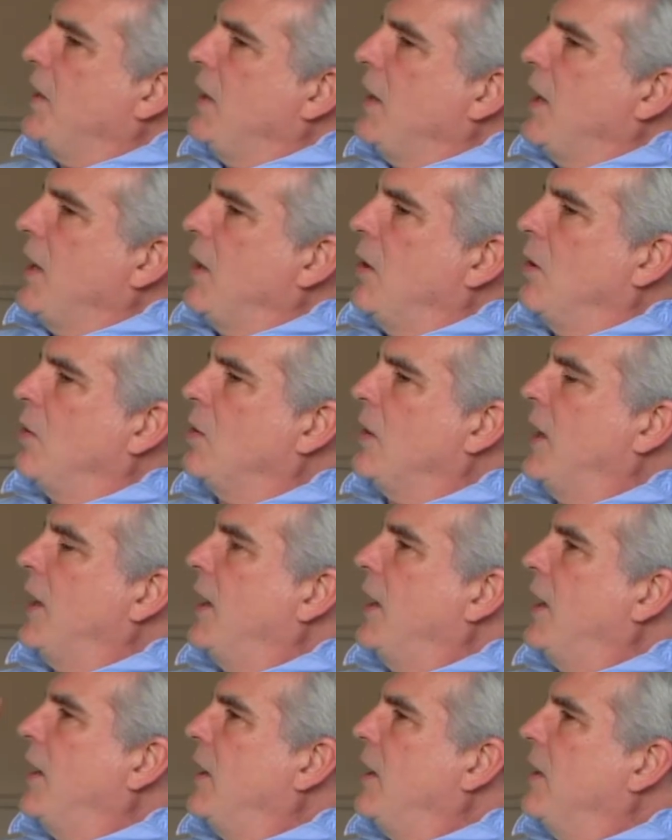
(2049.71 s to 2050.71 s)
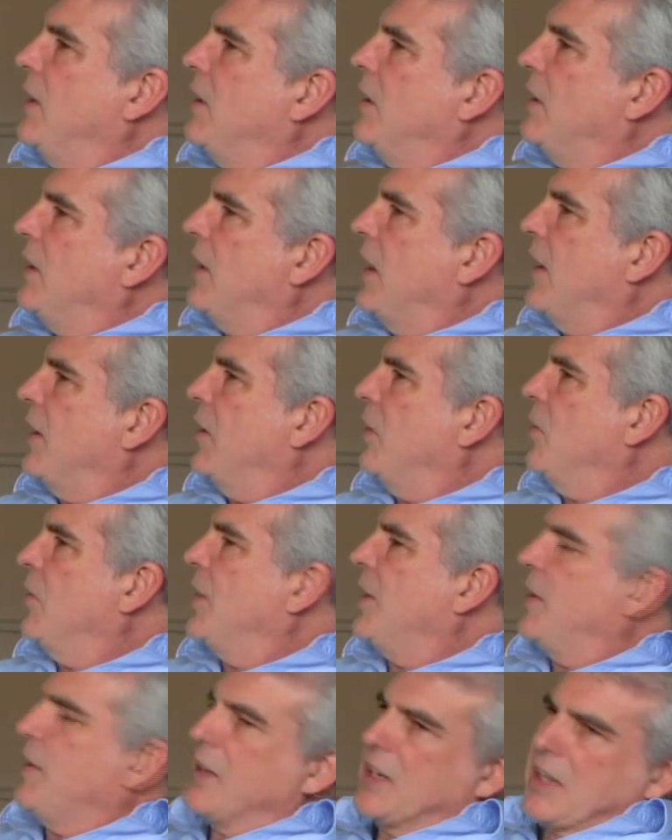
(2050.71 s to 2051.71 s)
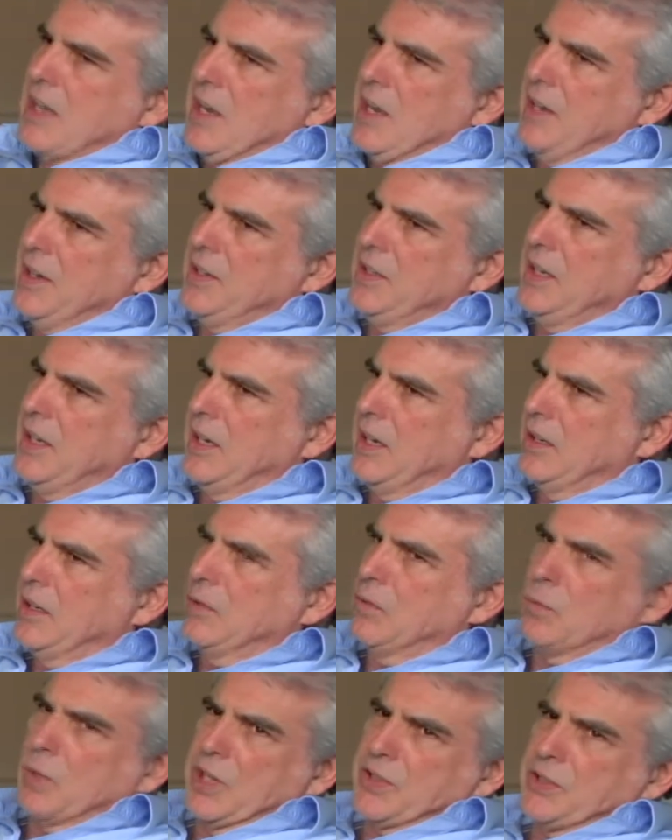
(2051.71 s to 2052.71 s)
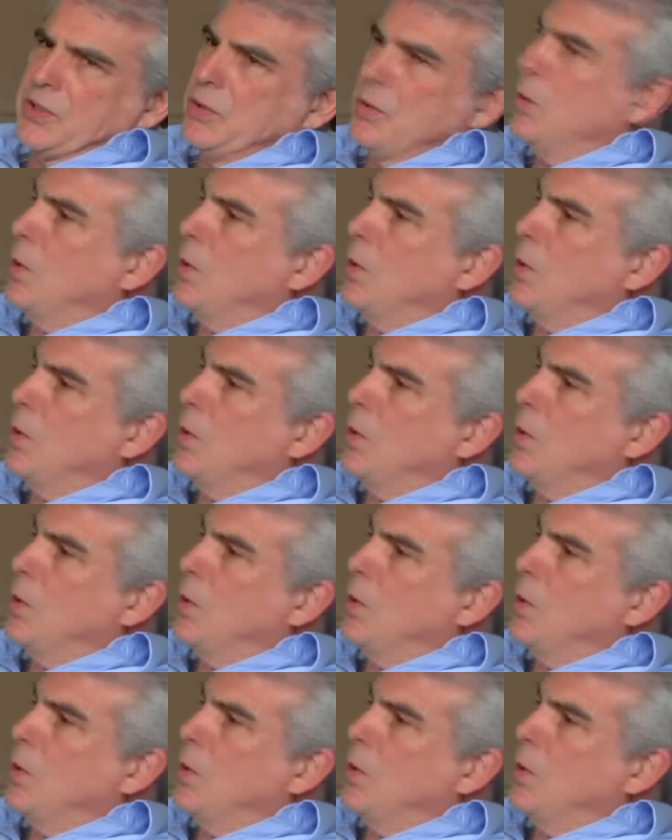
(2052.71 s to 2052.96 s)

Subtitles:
now, okay, and not only the content of what you